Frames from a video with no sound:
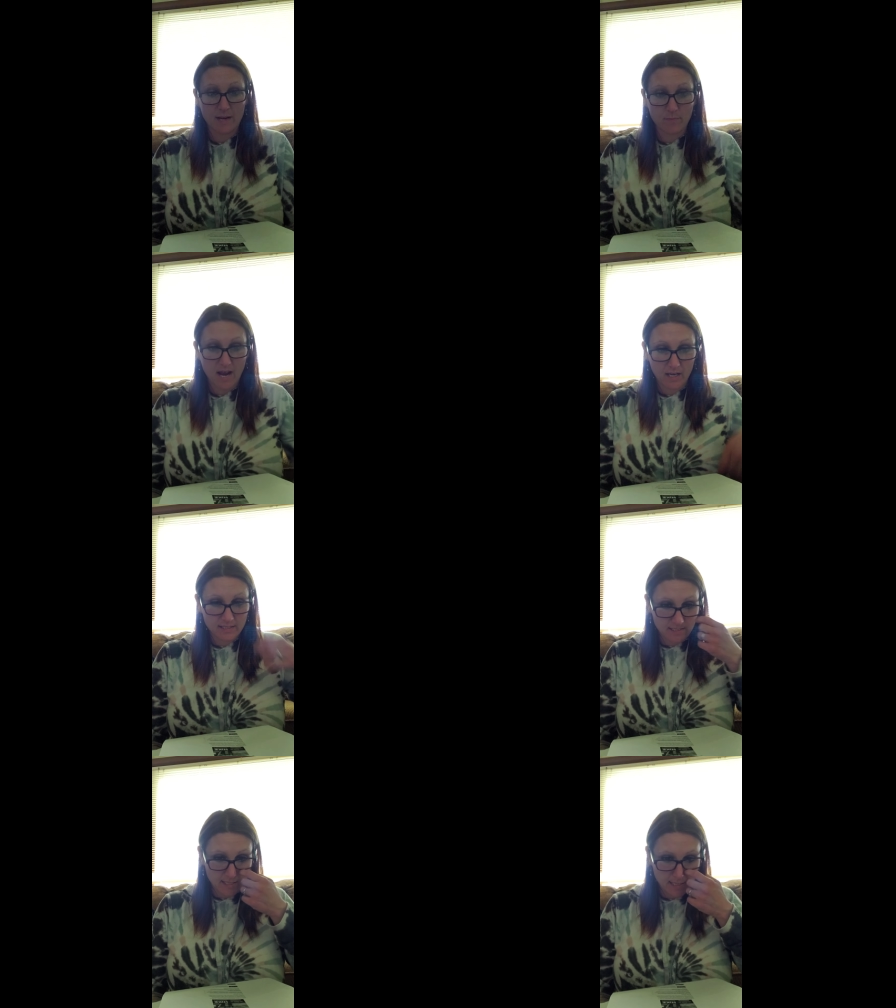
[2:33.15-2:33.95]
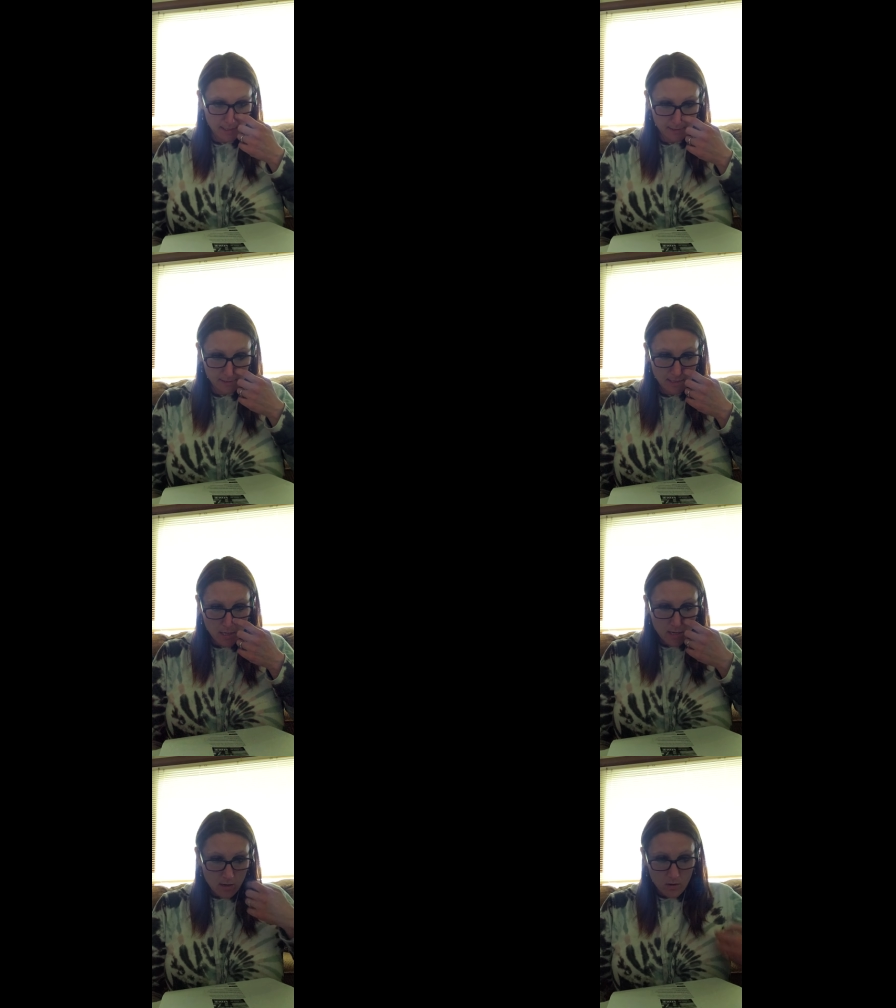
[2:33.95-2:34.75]
and Palestinians.
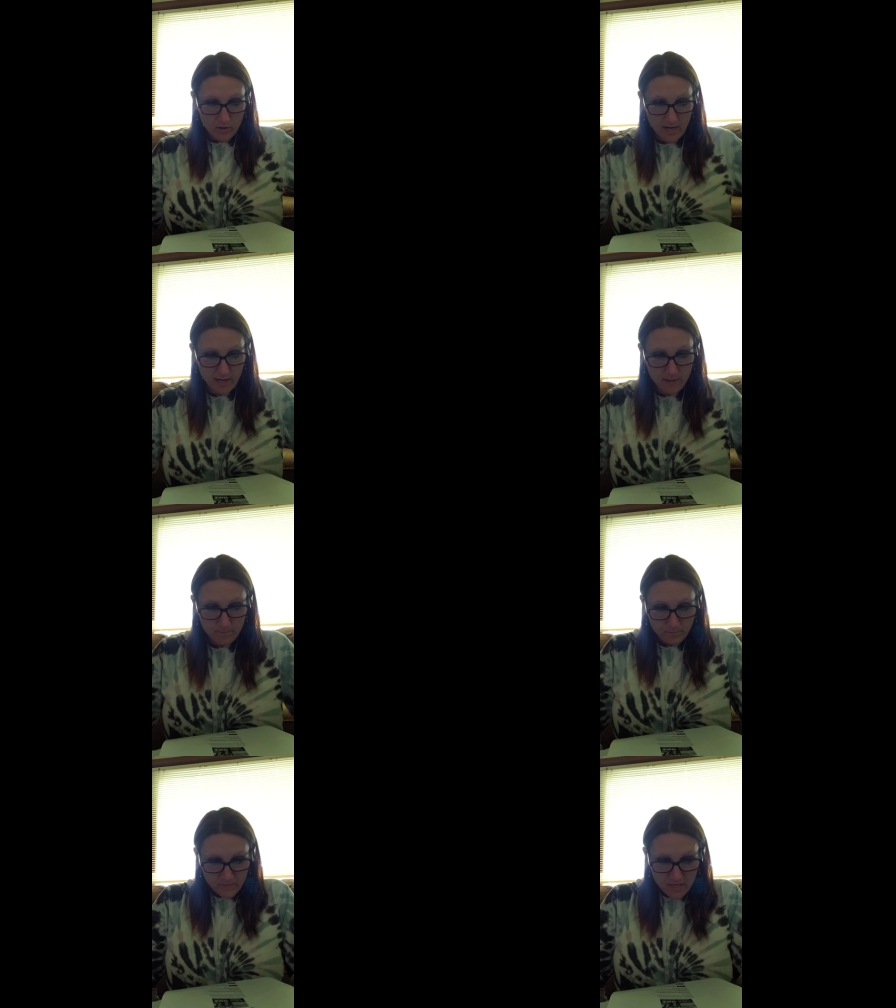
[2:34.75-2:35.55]
Okay?